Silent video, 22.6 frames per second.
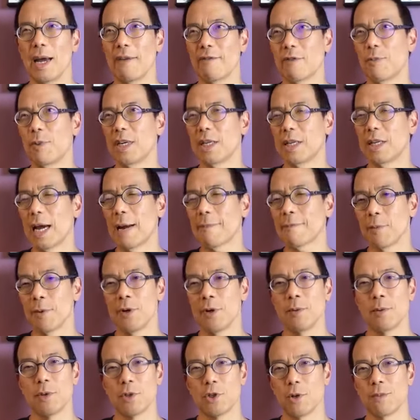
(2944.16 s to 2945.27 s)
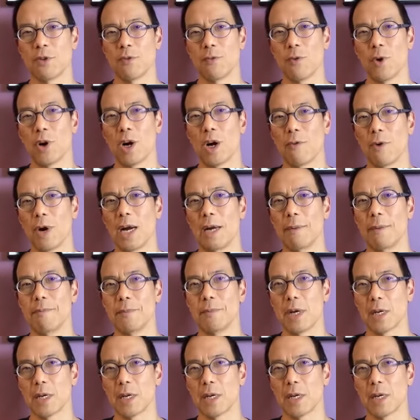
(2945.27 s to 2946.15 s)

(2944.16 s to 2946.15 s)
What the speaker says: have to be adaptable in terms of where I write.